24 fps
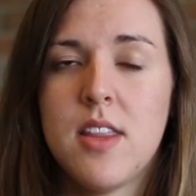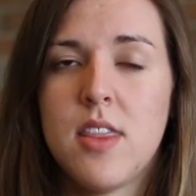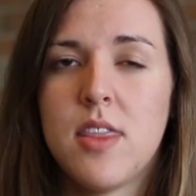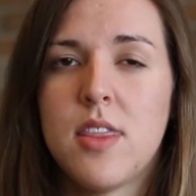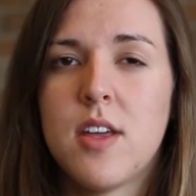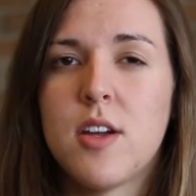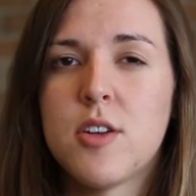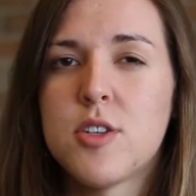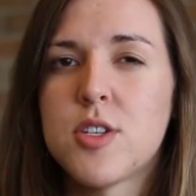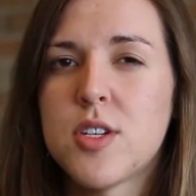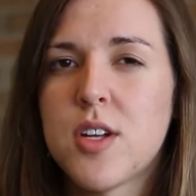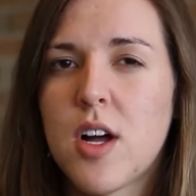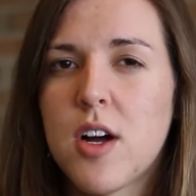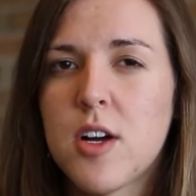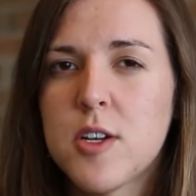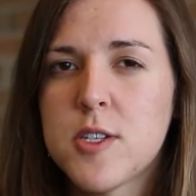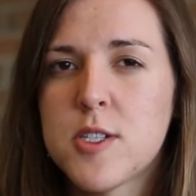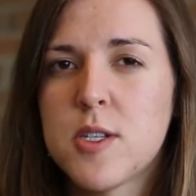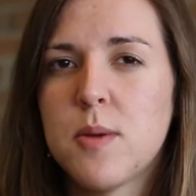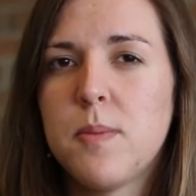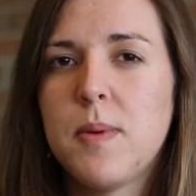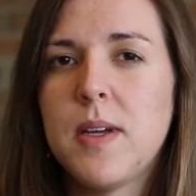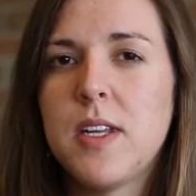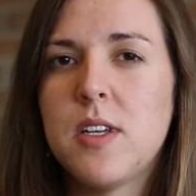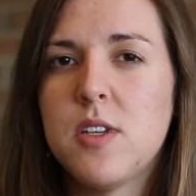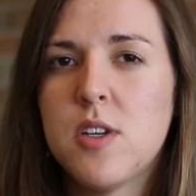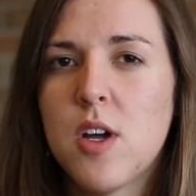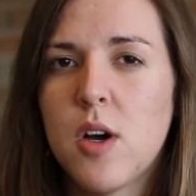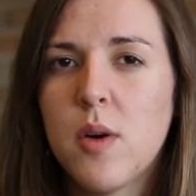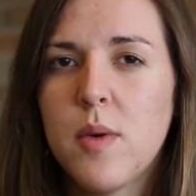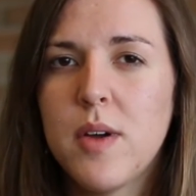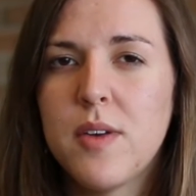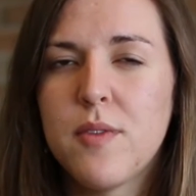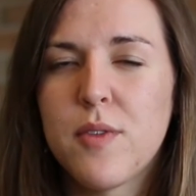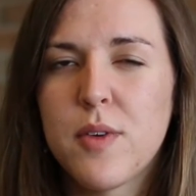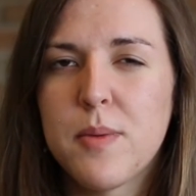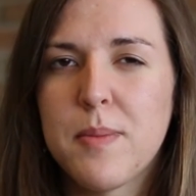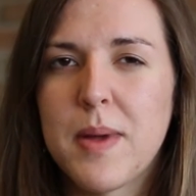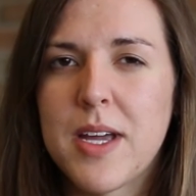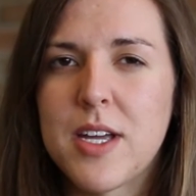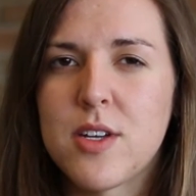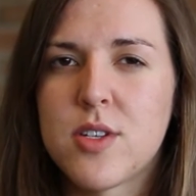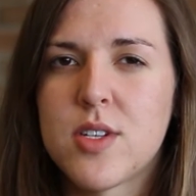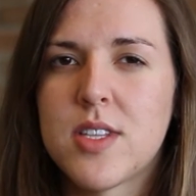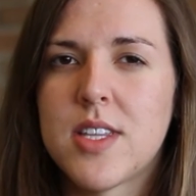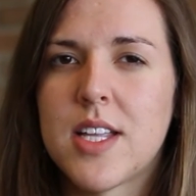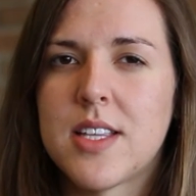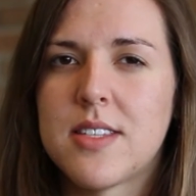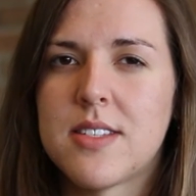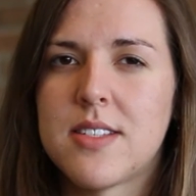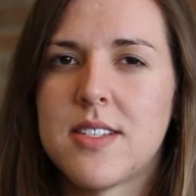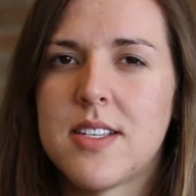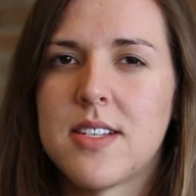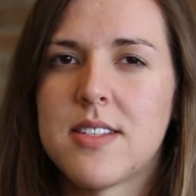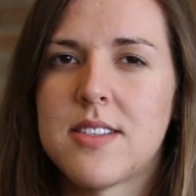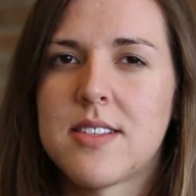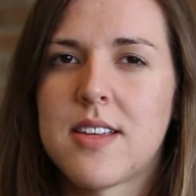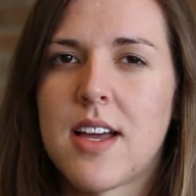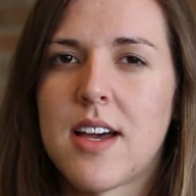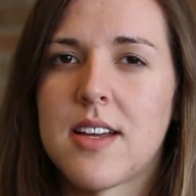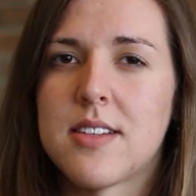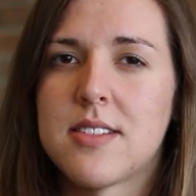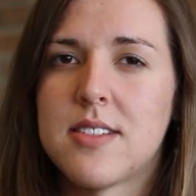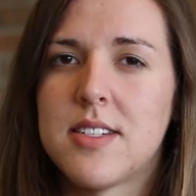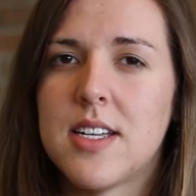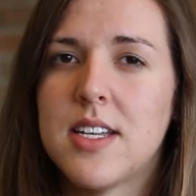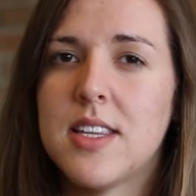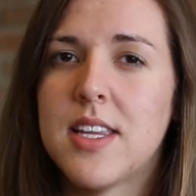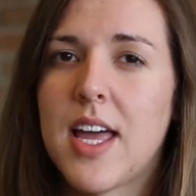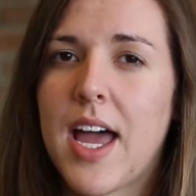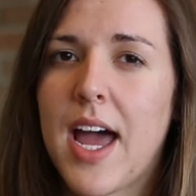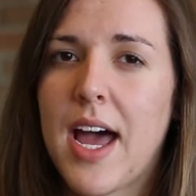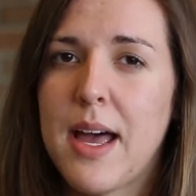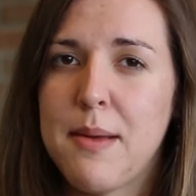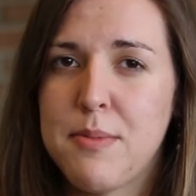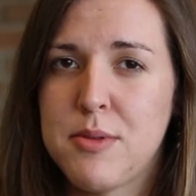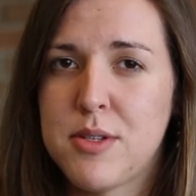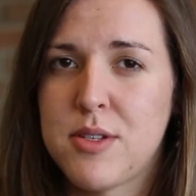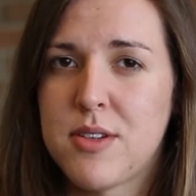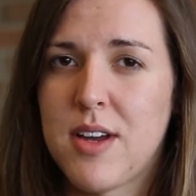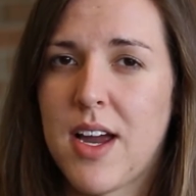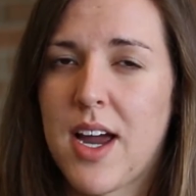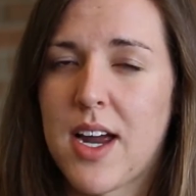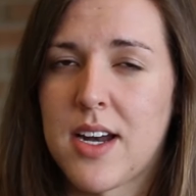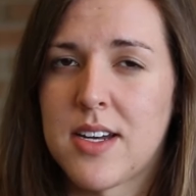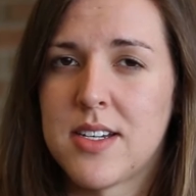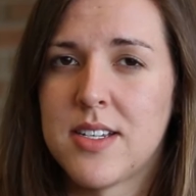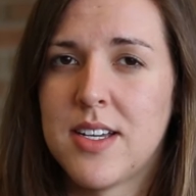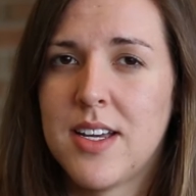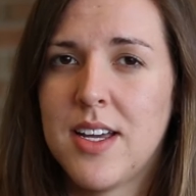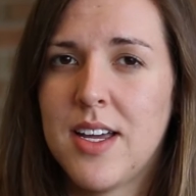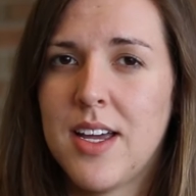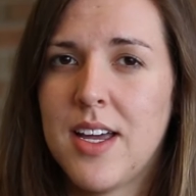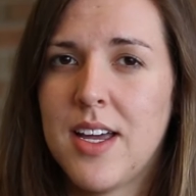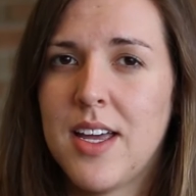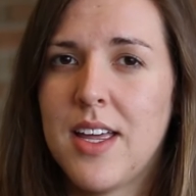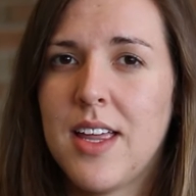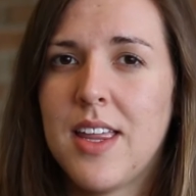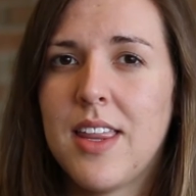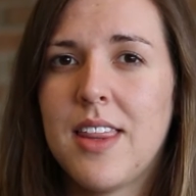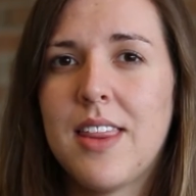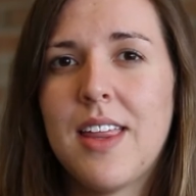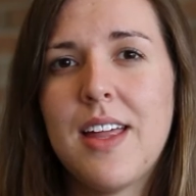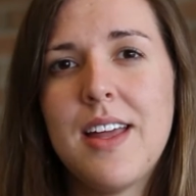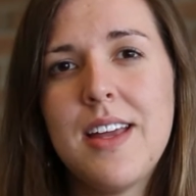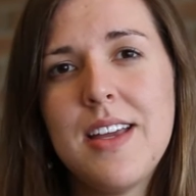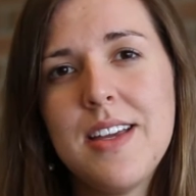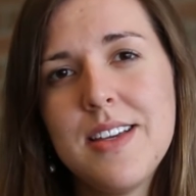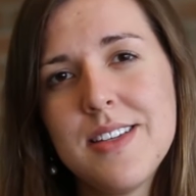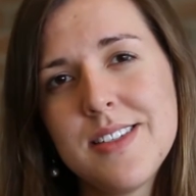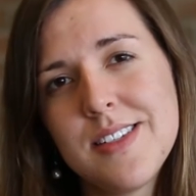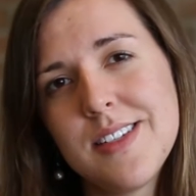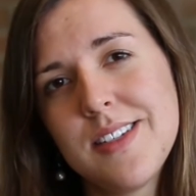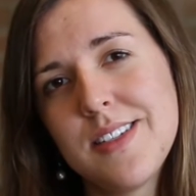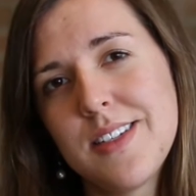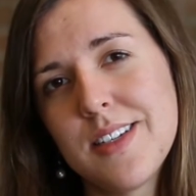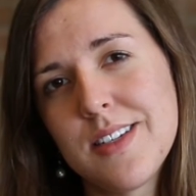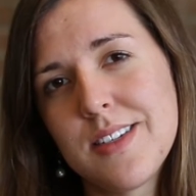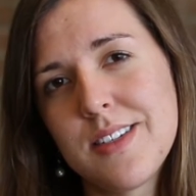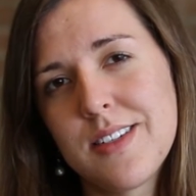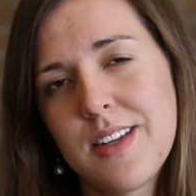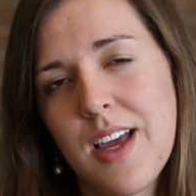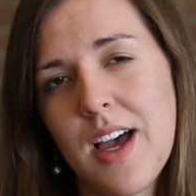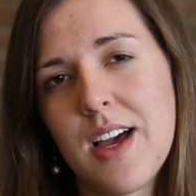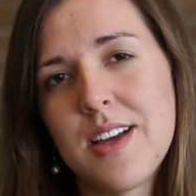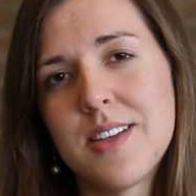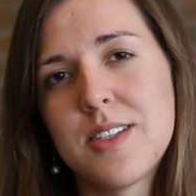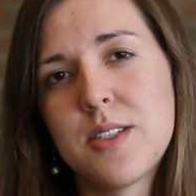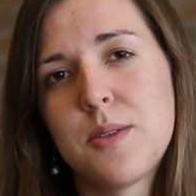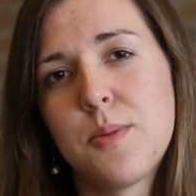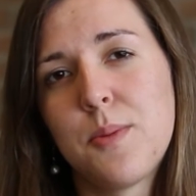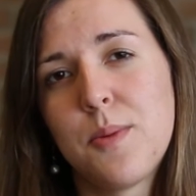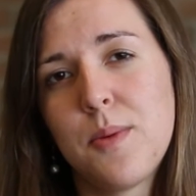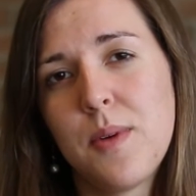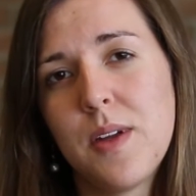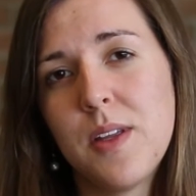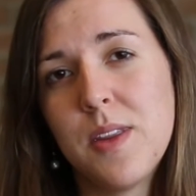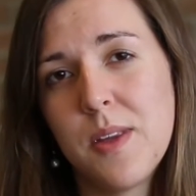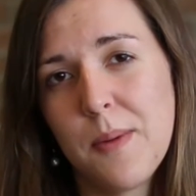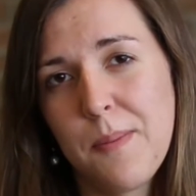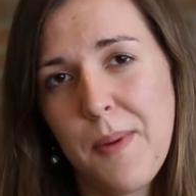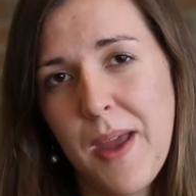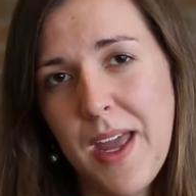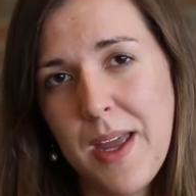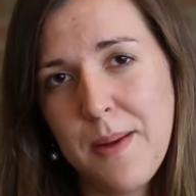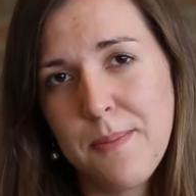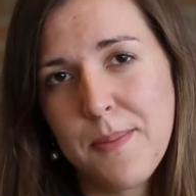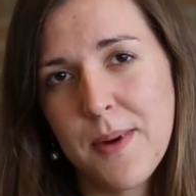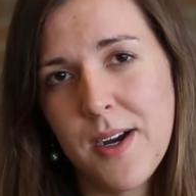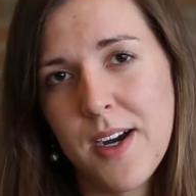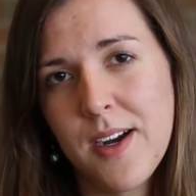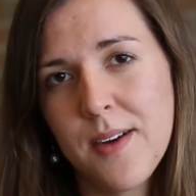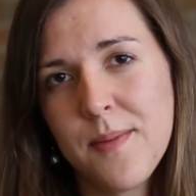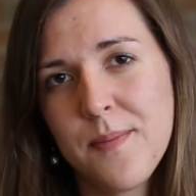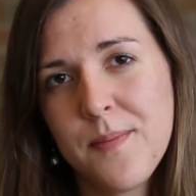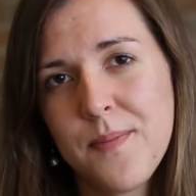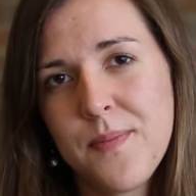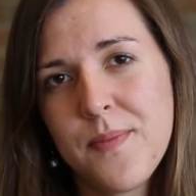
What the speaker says: There should also be no information that's discussed in the abstract that isn't discussed in the paper.